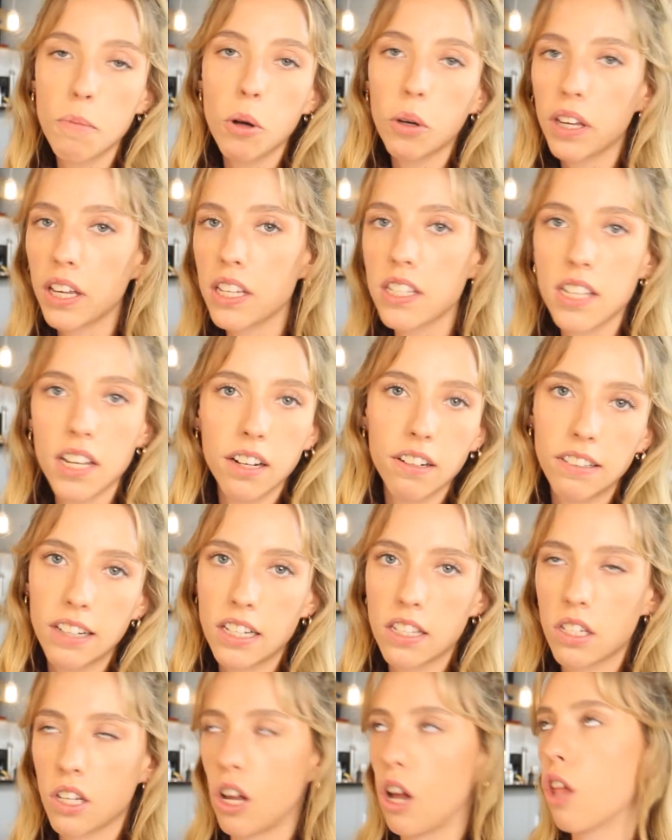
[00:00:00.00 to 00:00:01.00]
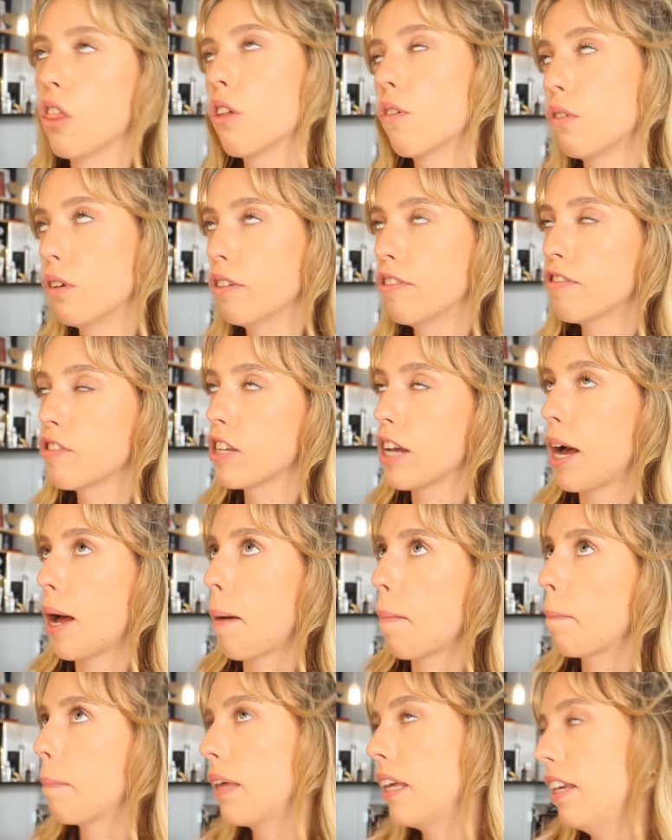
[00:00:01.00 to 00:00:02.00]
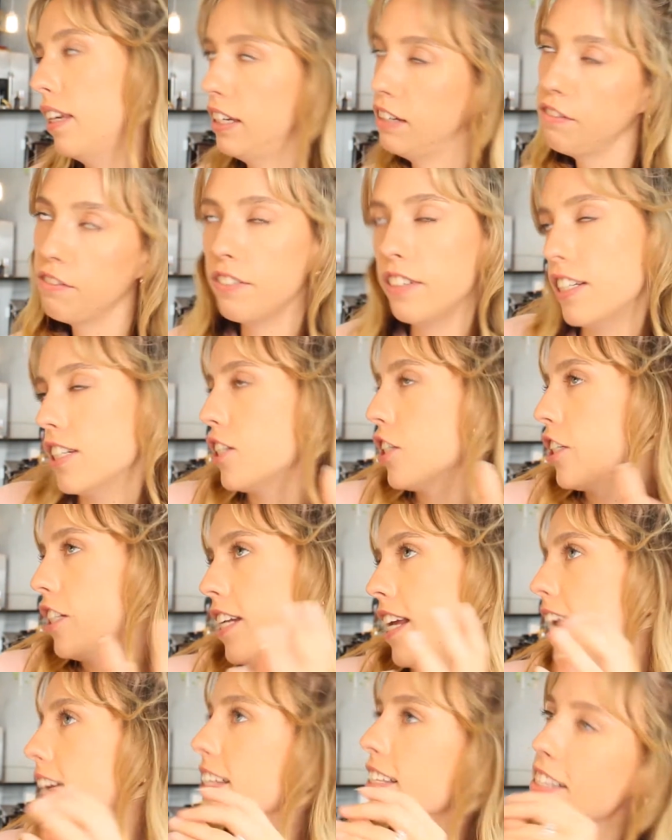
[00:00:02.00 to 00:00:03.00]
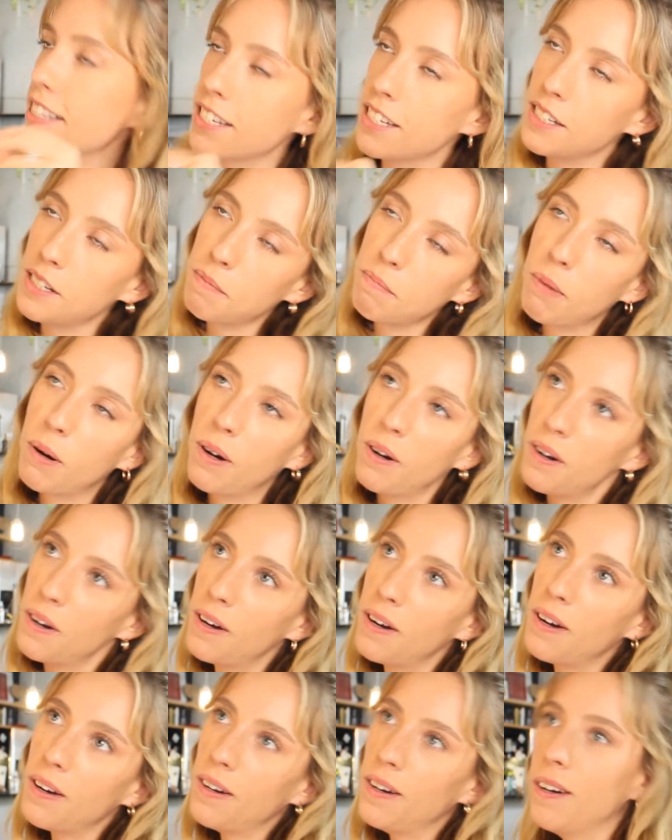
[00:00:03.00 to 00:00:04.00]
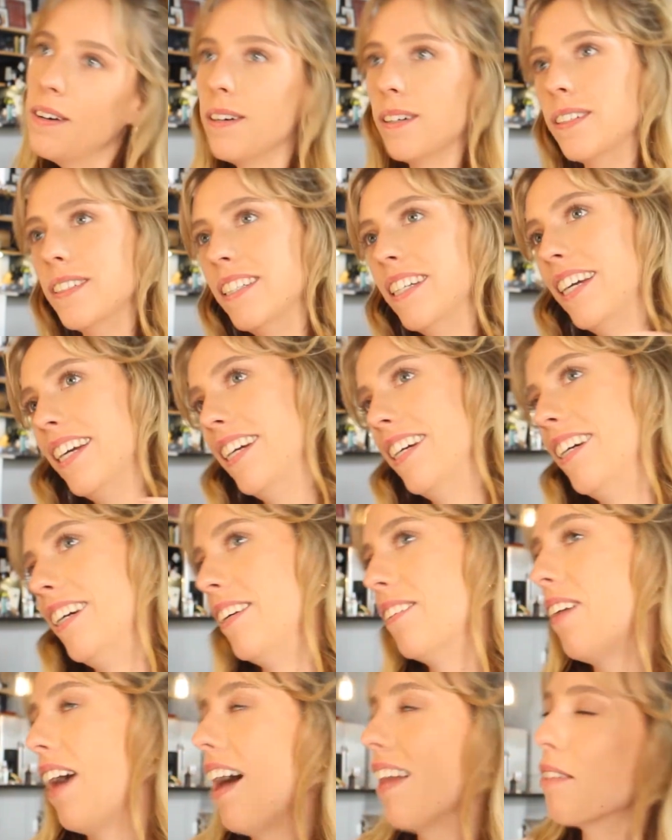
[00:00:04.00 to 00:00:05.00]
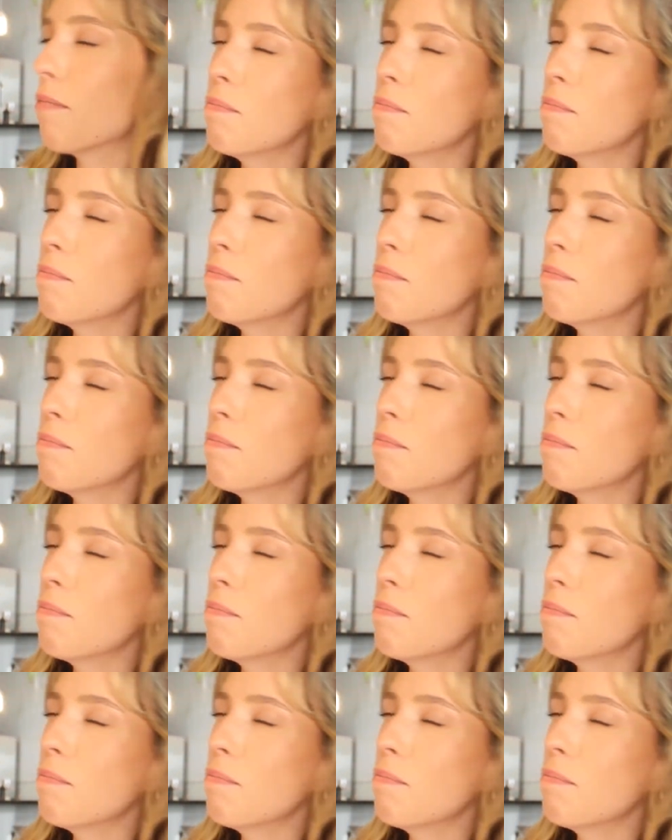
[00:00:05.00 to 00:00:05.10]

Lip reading: smoking cigarettes on the rooftop and fishnets in the morning while